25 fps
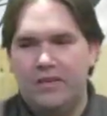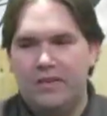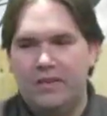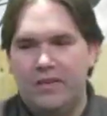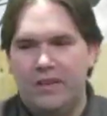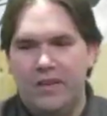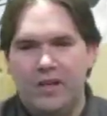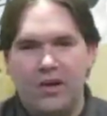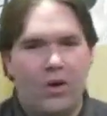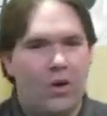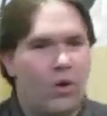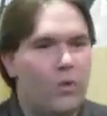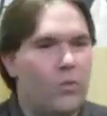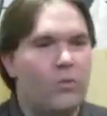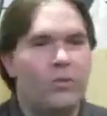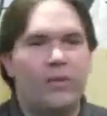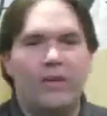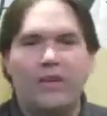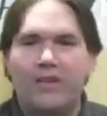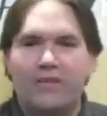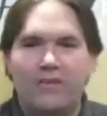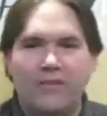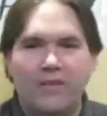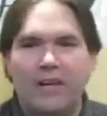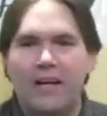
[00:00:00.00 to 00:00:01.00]
The
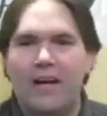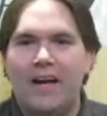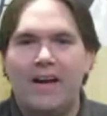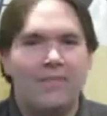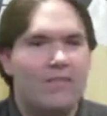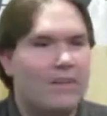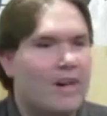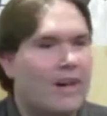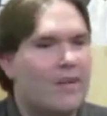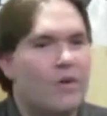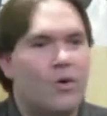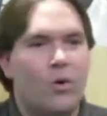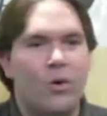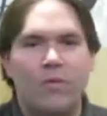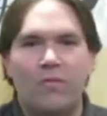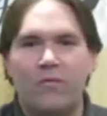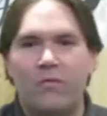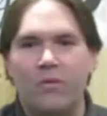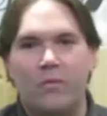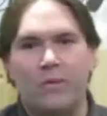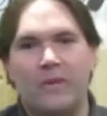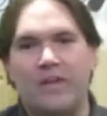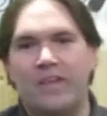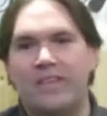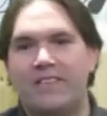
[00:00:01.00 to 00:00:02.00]
only thing I've got going
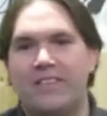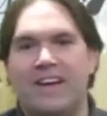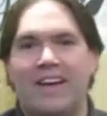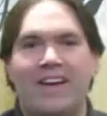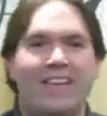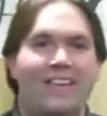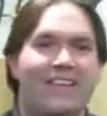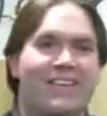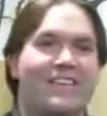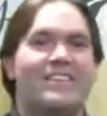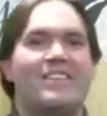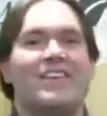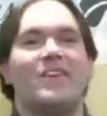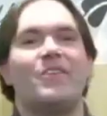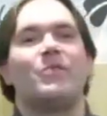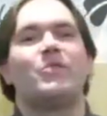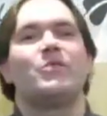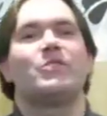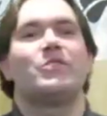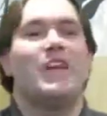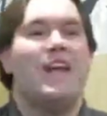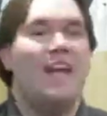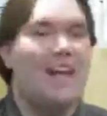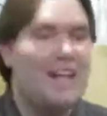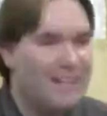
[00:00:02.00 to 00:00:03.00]
for me is I at least
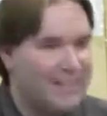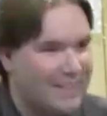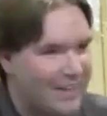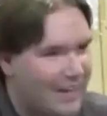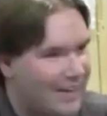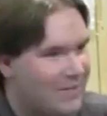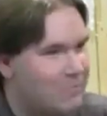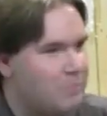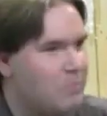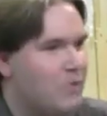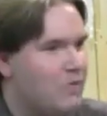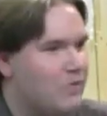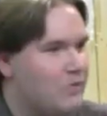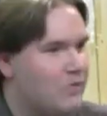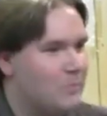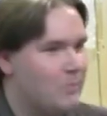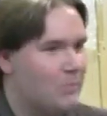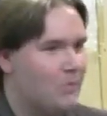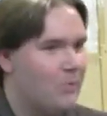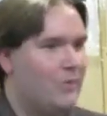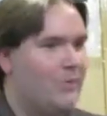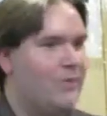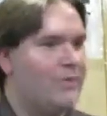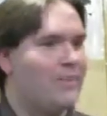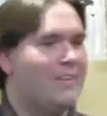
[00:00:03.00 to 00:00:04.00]
understand that
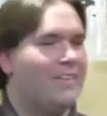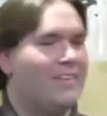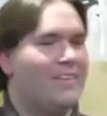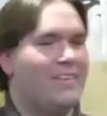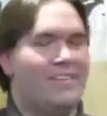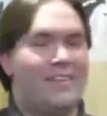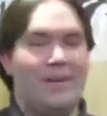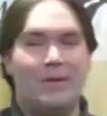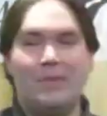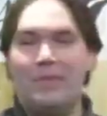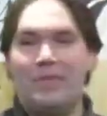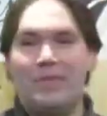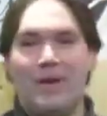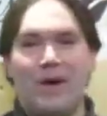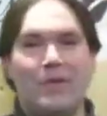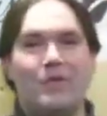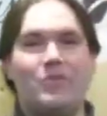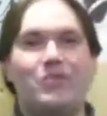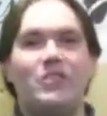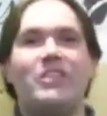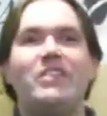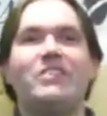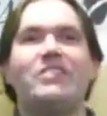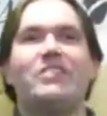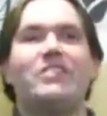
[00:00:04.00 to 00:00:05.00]
principle that without
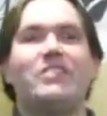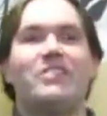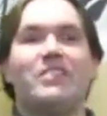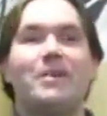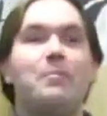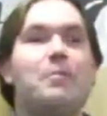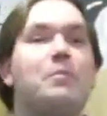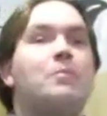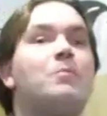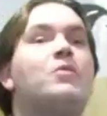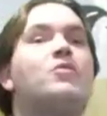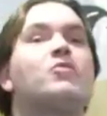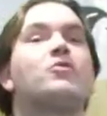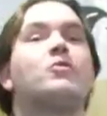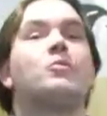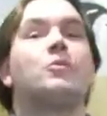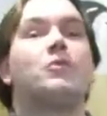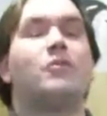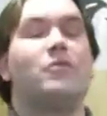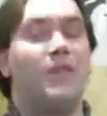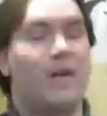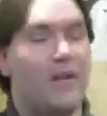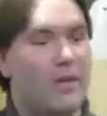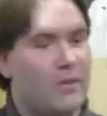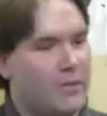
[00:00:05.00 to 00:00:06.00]
Jesus, I'm a miserable
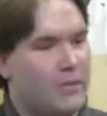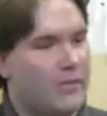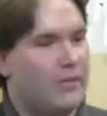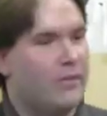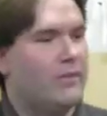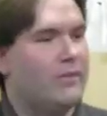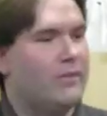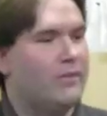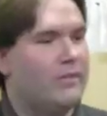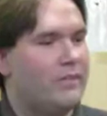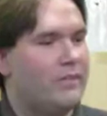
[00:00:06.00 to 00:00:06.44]
failure.